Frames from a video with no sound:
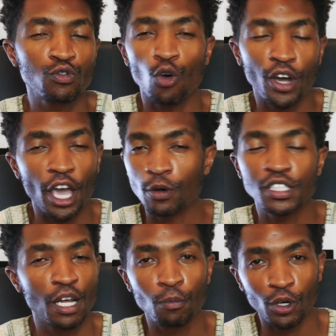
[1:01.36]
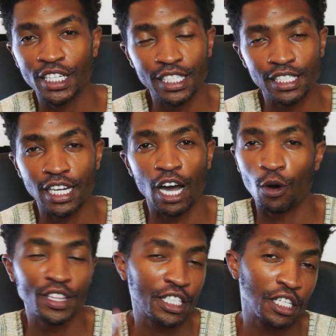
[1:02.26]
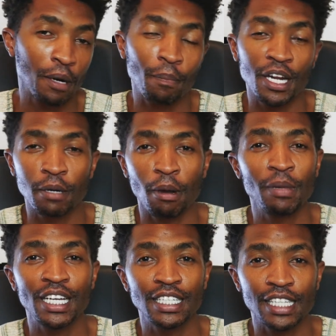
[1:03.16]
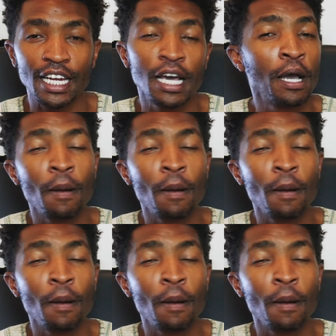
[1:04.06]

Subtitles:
for chaos and protest on the Trump and Republican side.